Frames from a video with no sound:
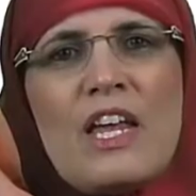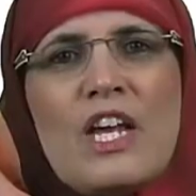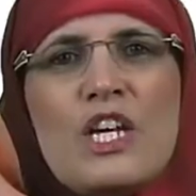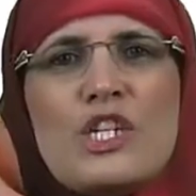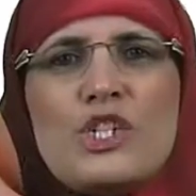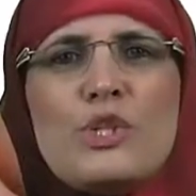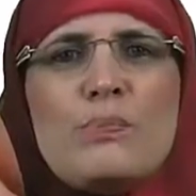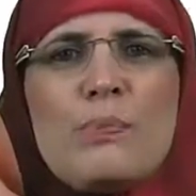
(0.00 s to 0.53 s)

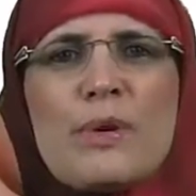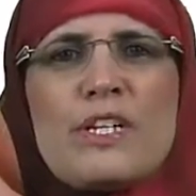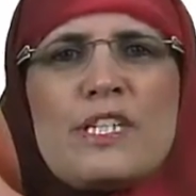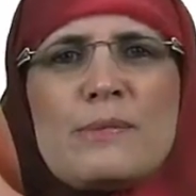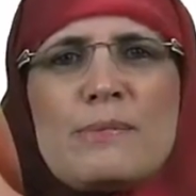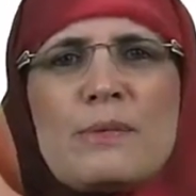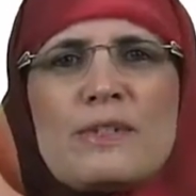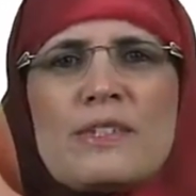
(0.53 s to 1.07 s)
Two
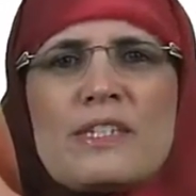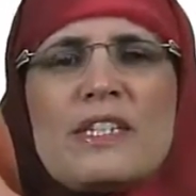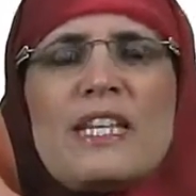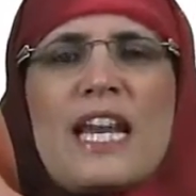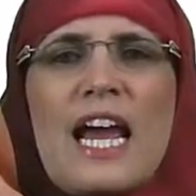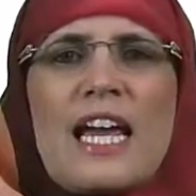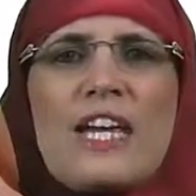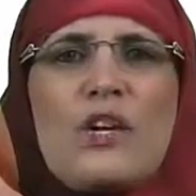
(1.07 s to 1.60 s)
principles that
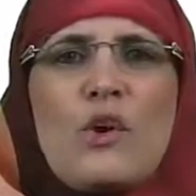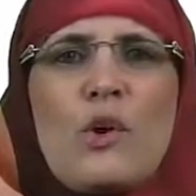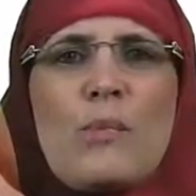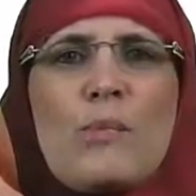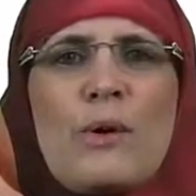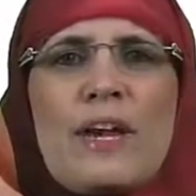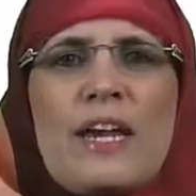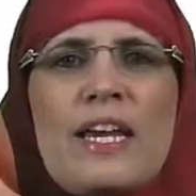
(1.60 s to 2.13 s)
I
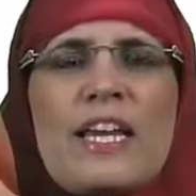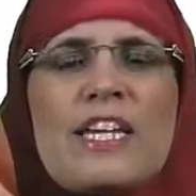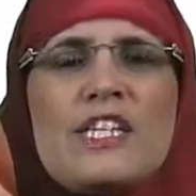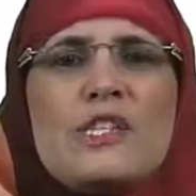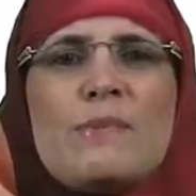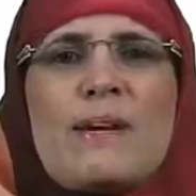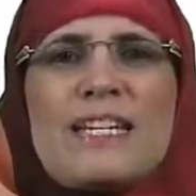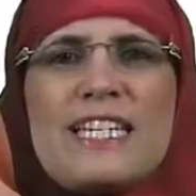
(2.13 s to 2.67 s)
incorporate
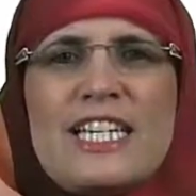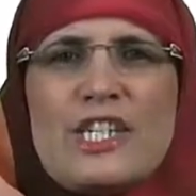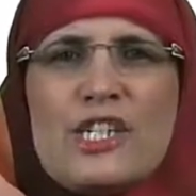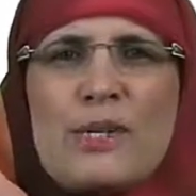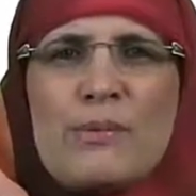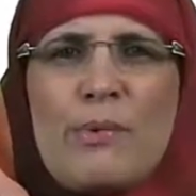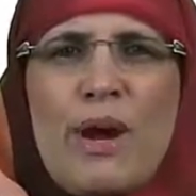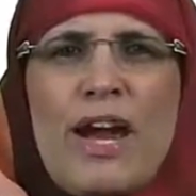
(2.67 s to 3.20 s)
into my
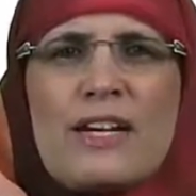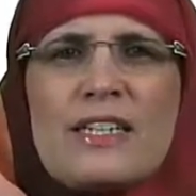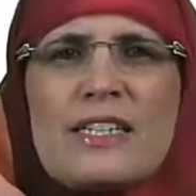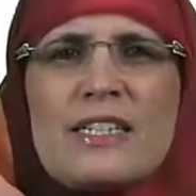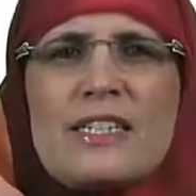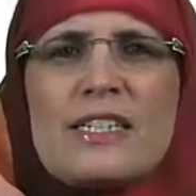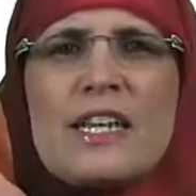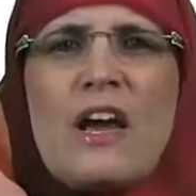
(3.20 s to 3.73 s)
teaching
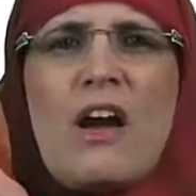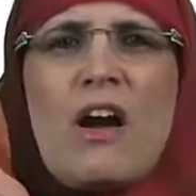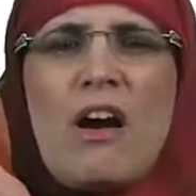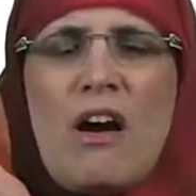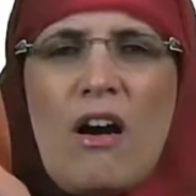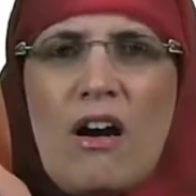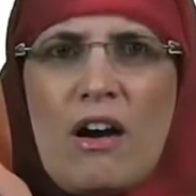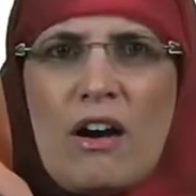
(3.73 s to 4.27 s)
practice
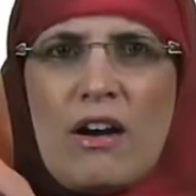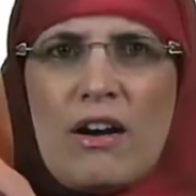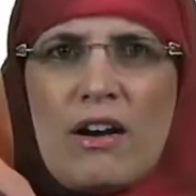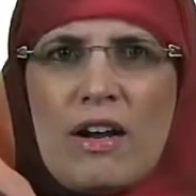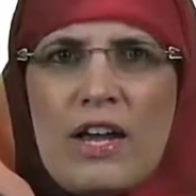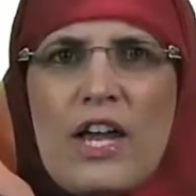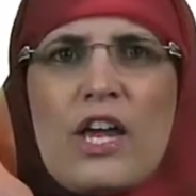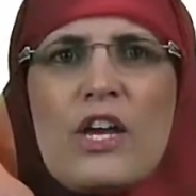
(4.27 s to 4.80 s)
are
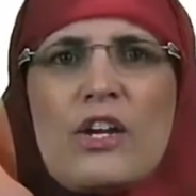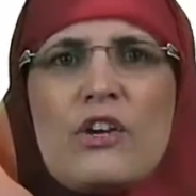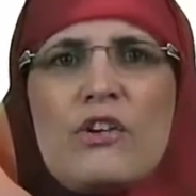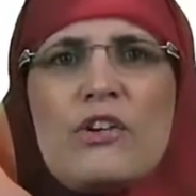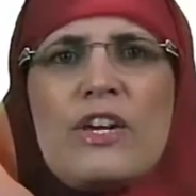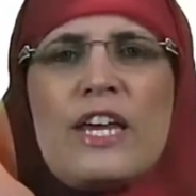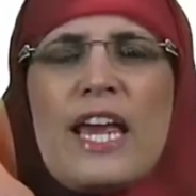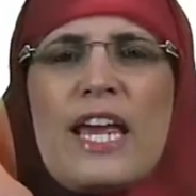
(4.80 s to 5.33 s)

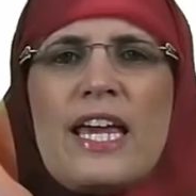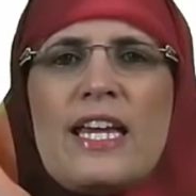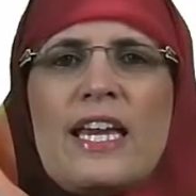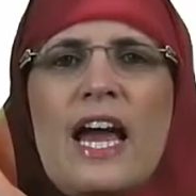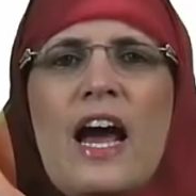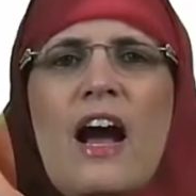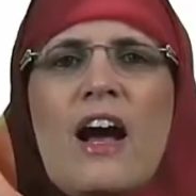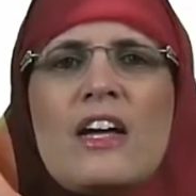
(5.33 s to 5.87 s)
create
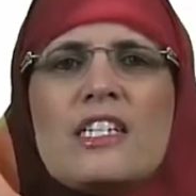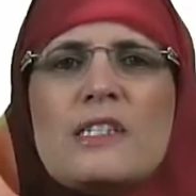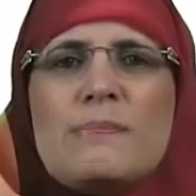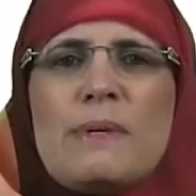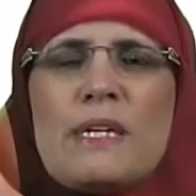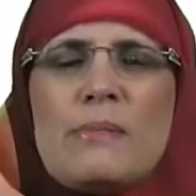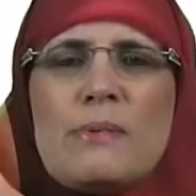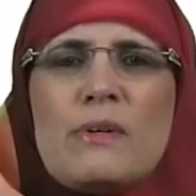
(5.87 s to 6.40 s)
a
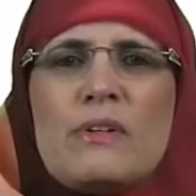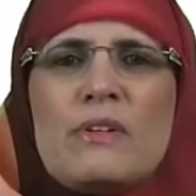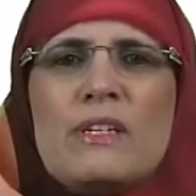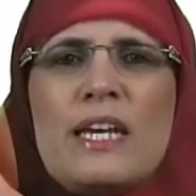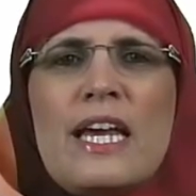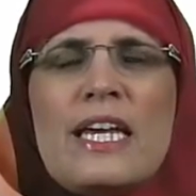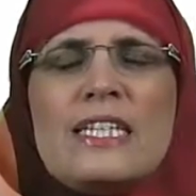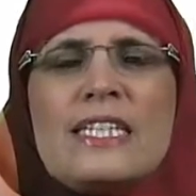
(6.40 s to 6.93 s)
hospitable
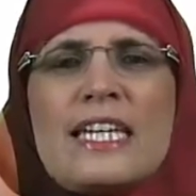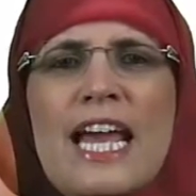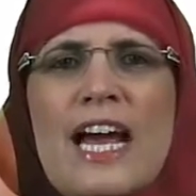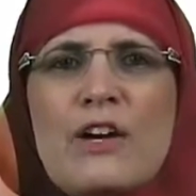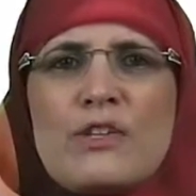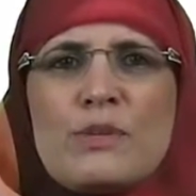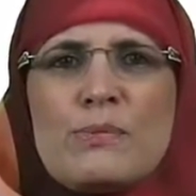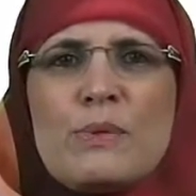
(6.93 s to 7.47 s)
and
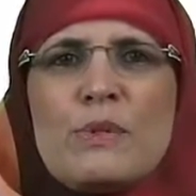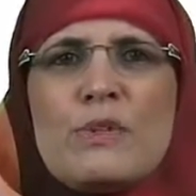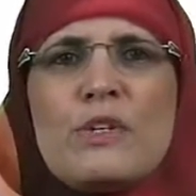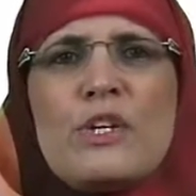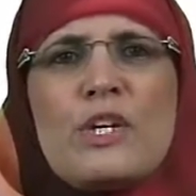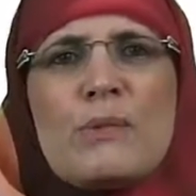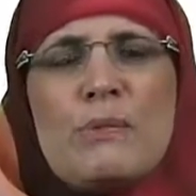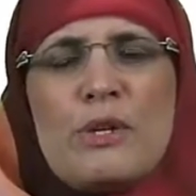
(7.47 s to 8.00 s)
accountable
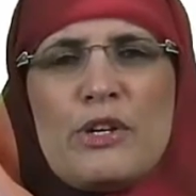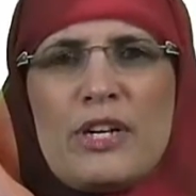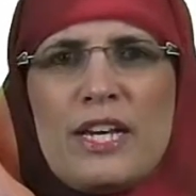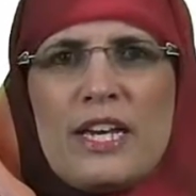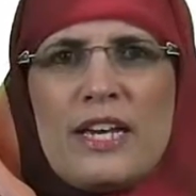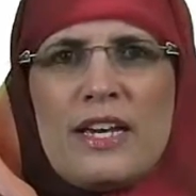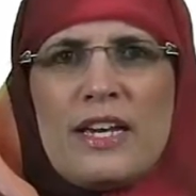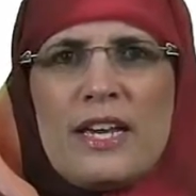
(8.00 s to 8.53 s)

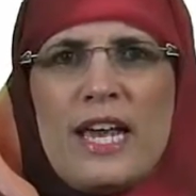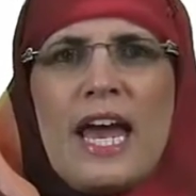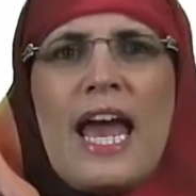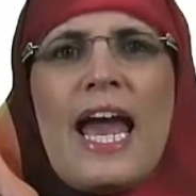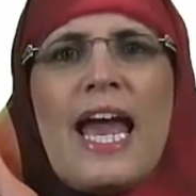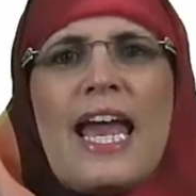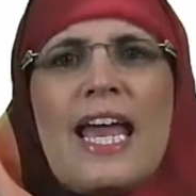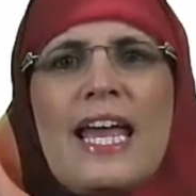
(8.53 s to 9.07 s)
community
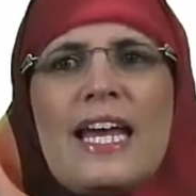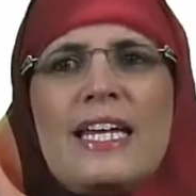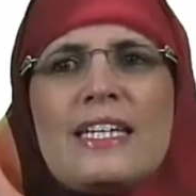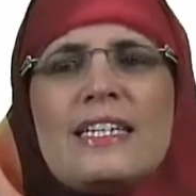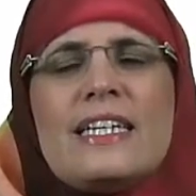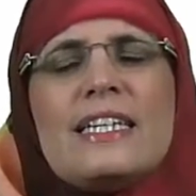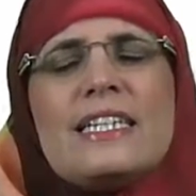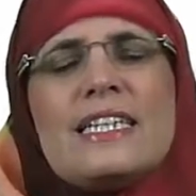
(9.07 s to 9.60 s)

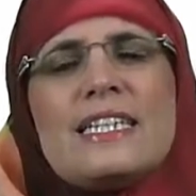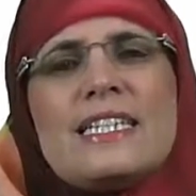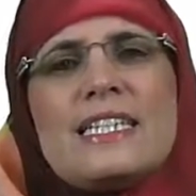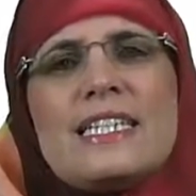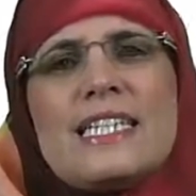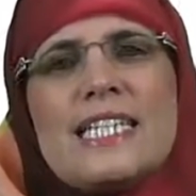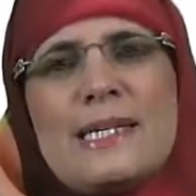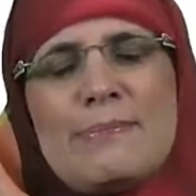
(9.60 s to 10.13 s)
and
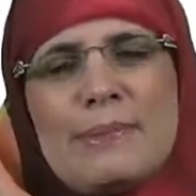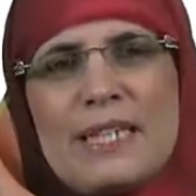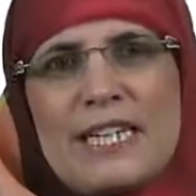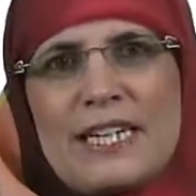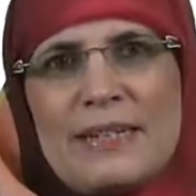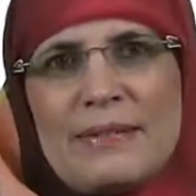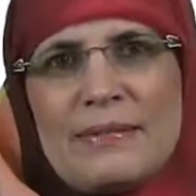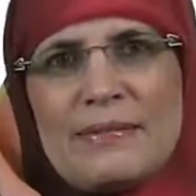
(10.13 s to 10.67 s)
listen deeply.